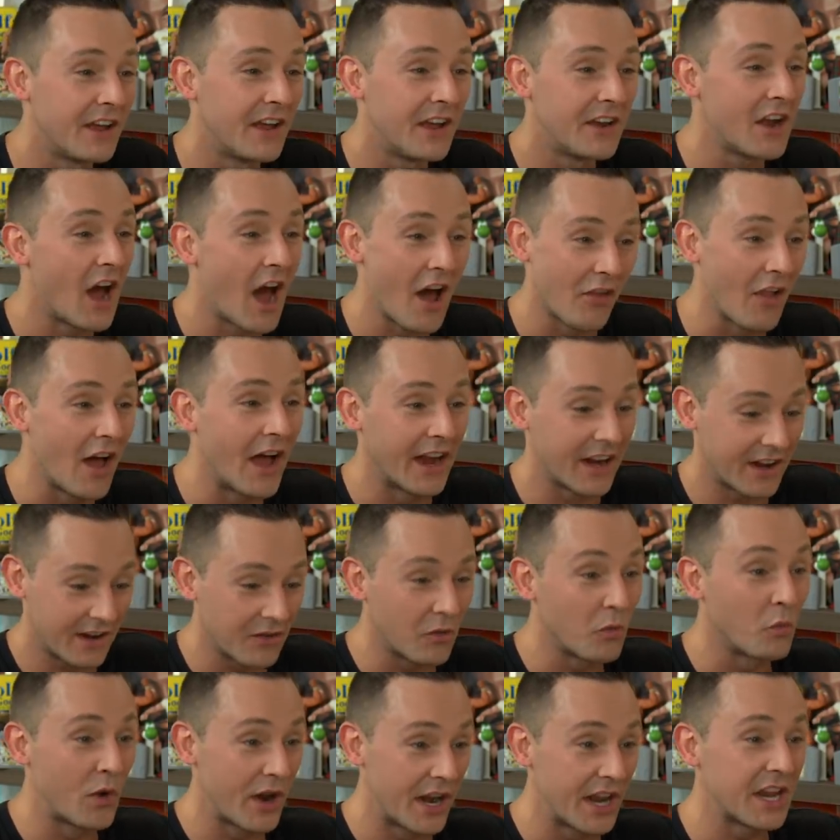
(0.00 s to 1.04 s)
Yeah. And not like
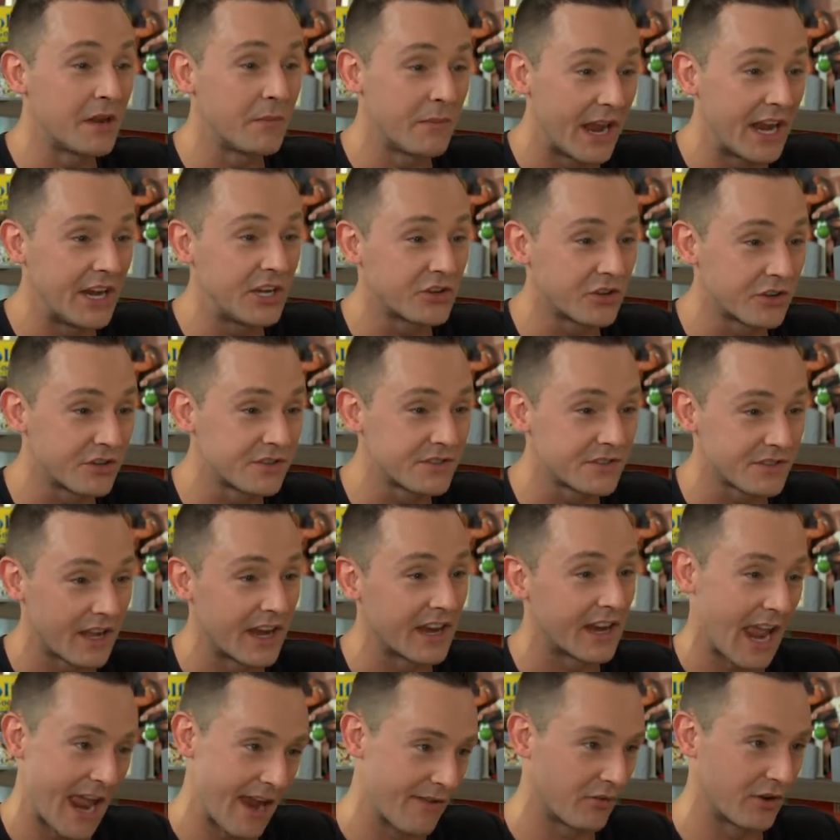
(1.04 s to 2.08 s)
winning majors,
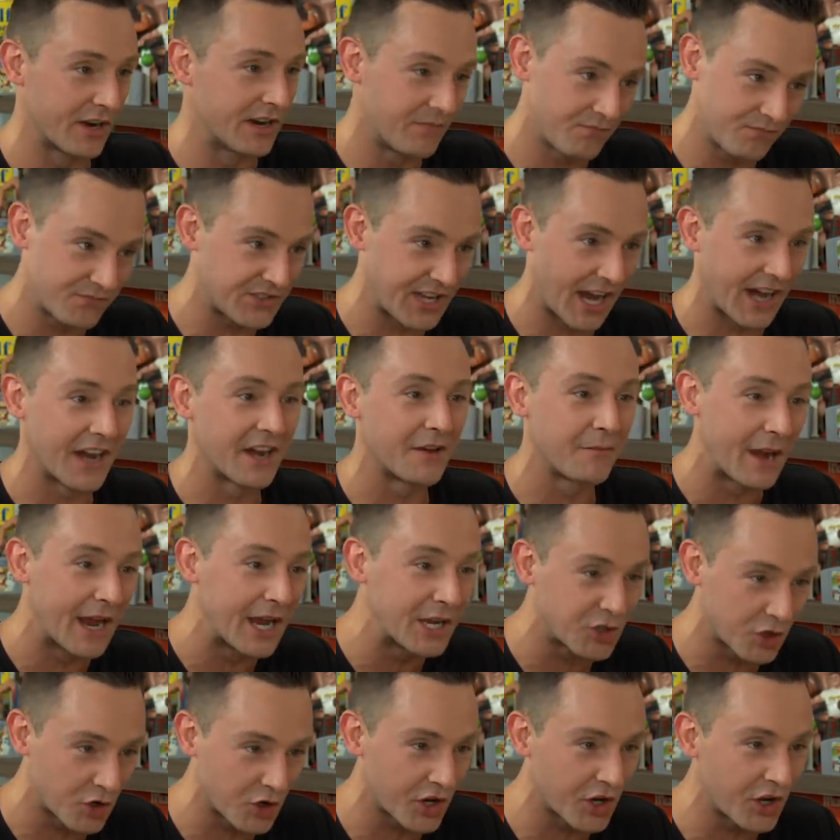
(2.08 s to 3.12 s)
like every second
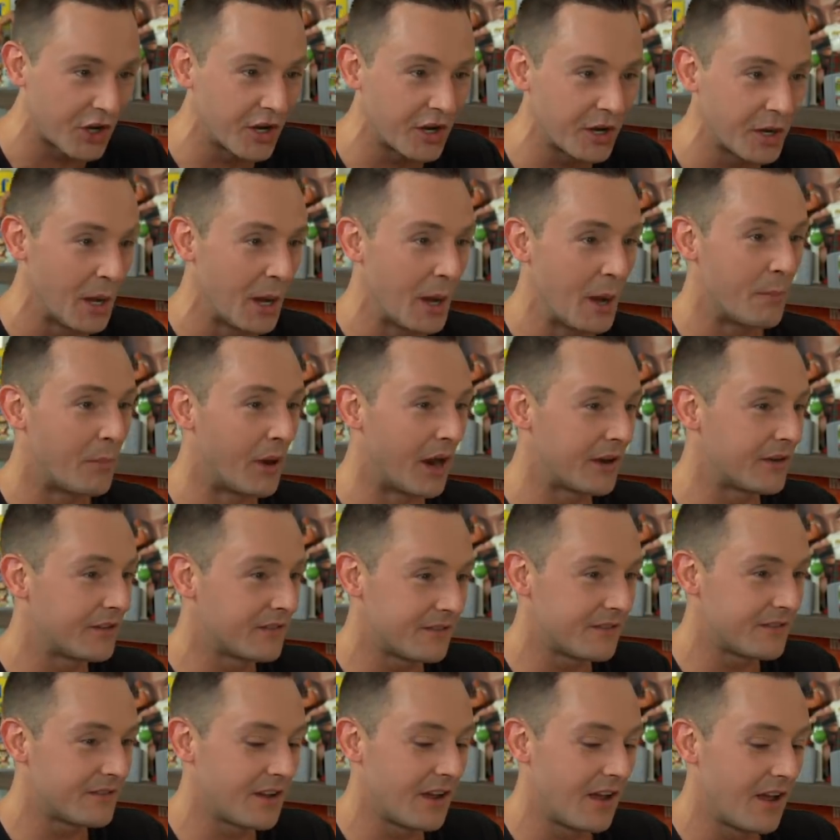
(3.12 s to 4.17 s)
major good, but
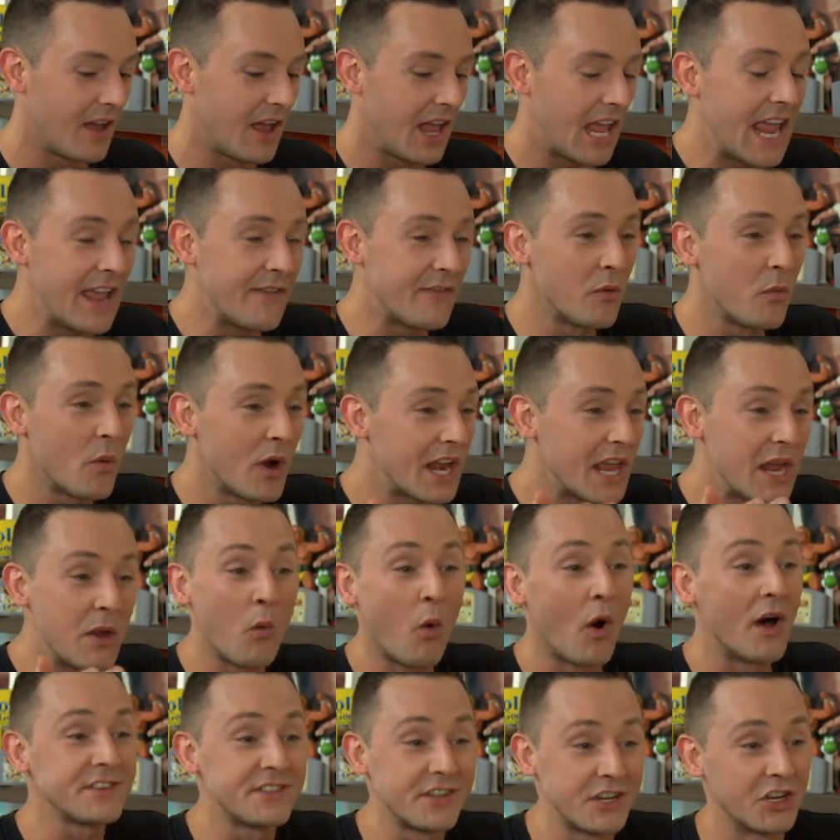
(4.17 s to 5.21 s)
even when he
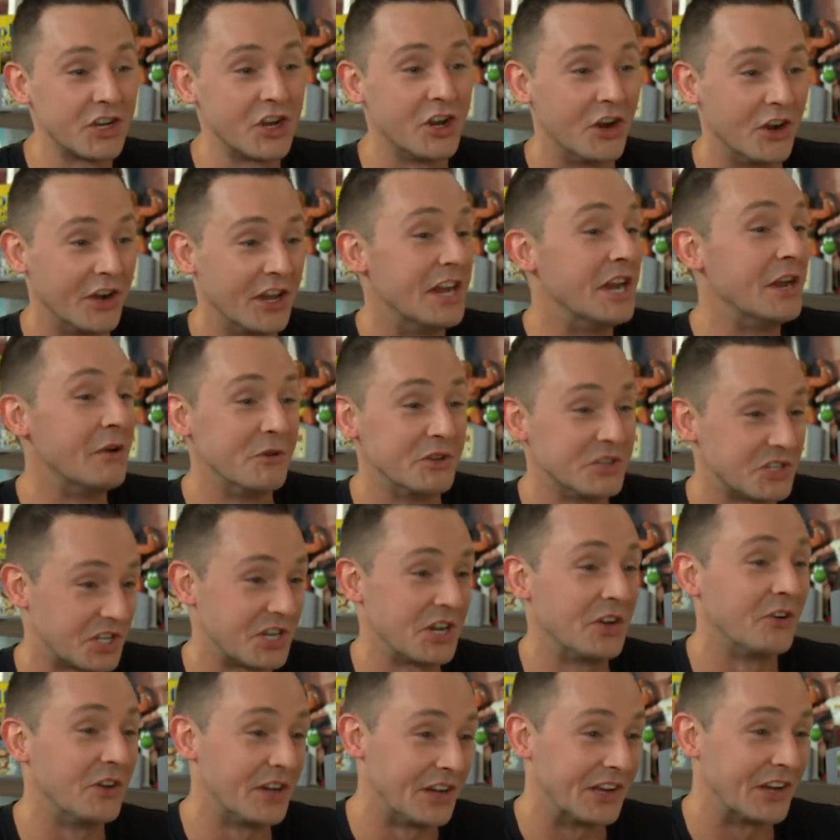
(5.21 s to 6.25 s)
wasn't good, he was
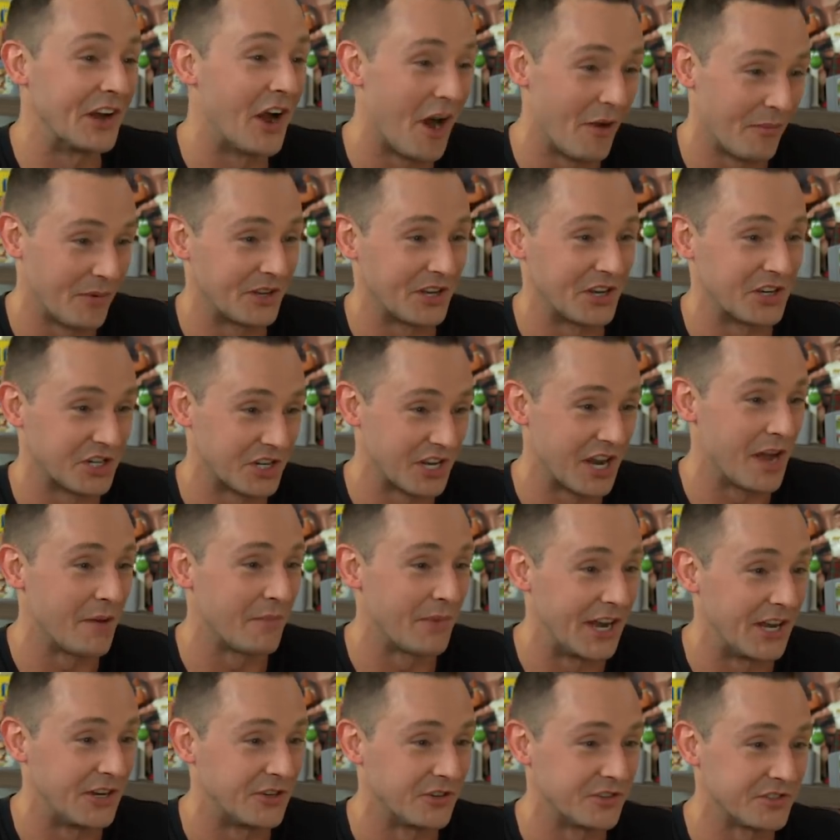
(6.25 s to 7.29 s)
still in competition at
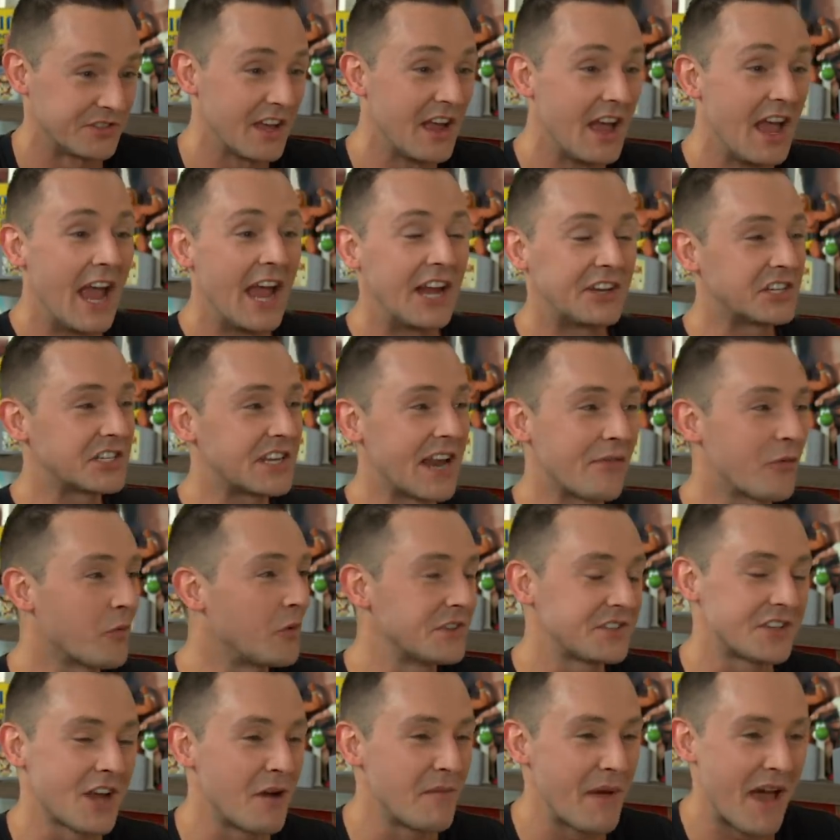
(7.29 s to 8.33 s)
majors. It's just
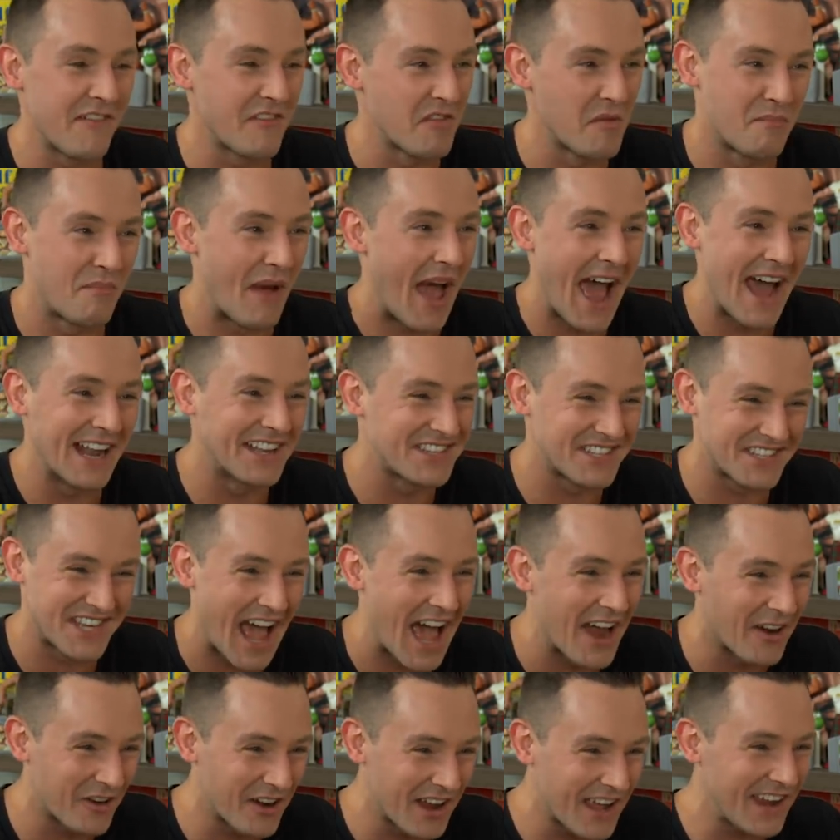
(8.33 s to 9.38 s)
everyone saw him have a bad
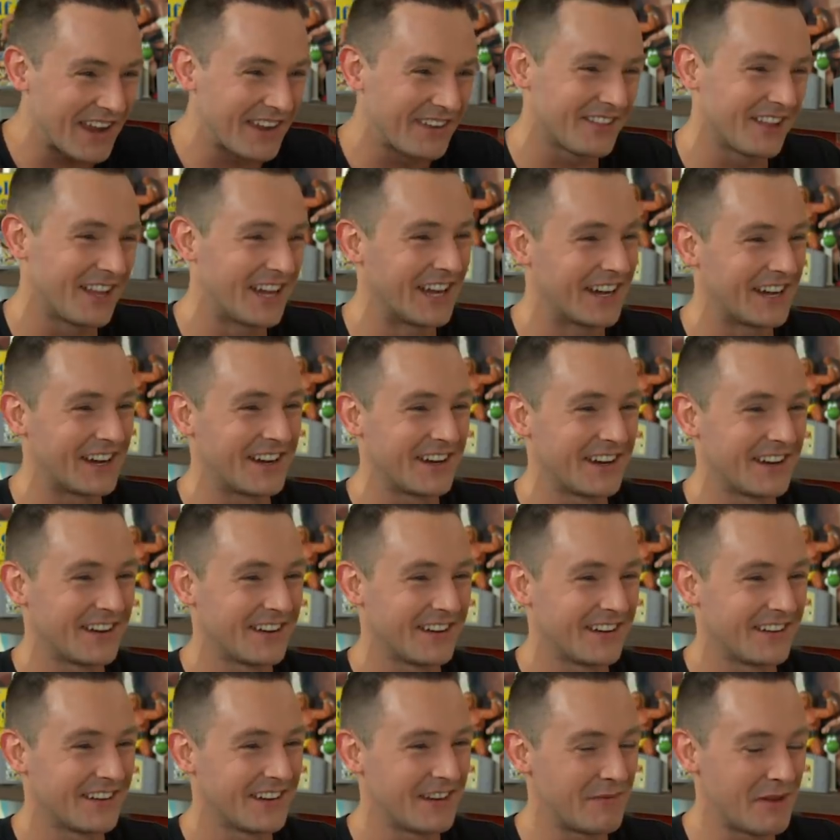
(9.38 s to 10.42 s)
Saturday. Like,
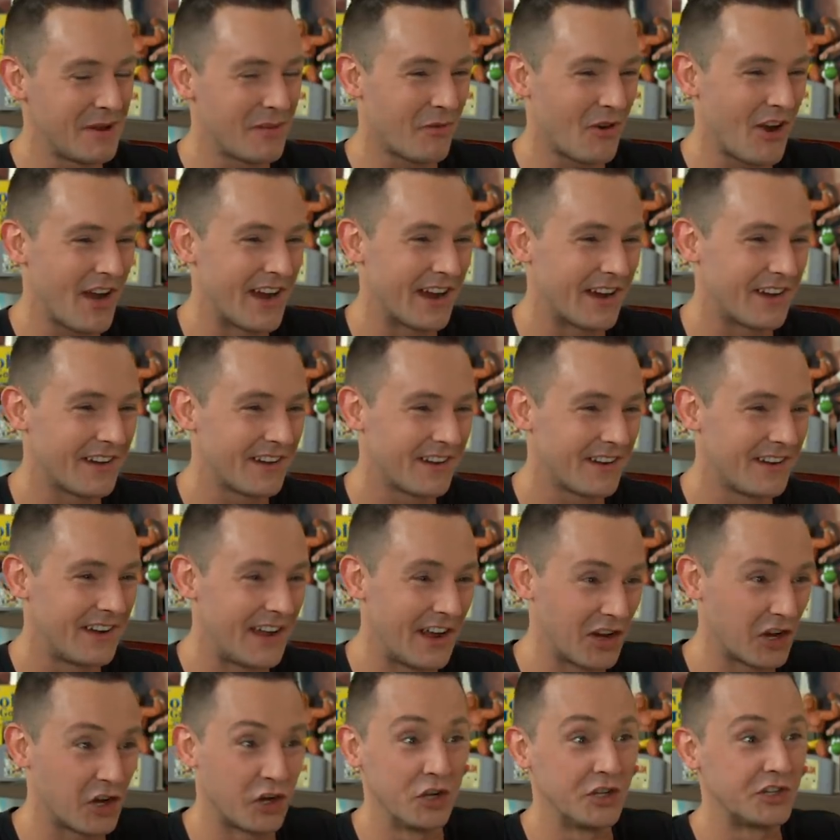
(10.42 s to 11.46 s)
give me a break. He
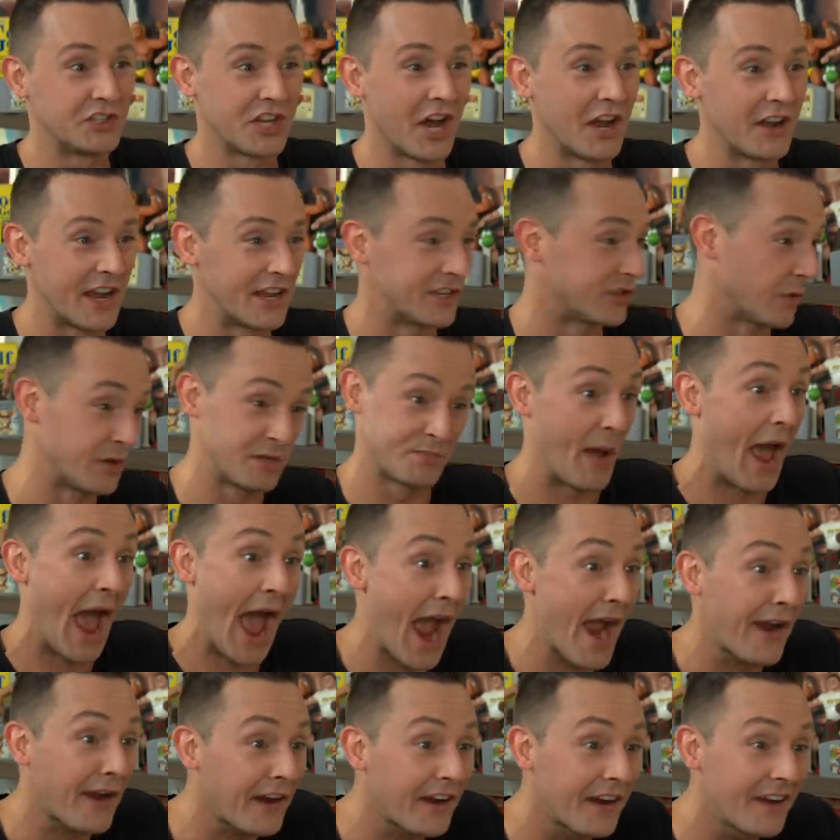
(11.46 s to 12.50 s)
had a good Sunday, so he's
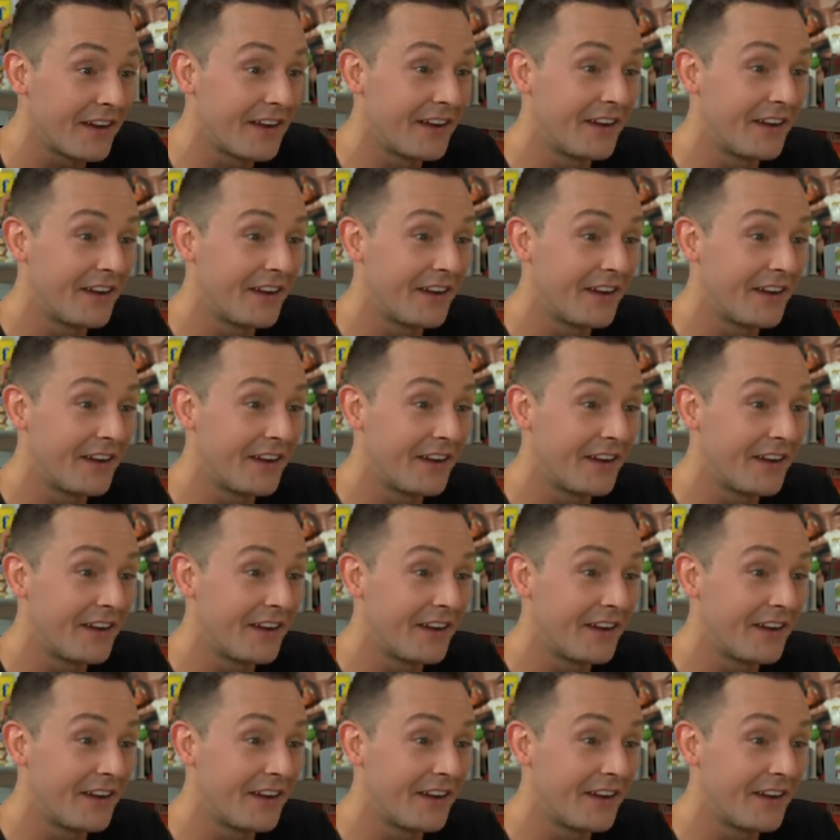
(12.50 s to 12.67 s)
back.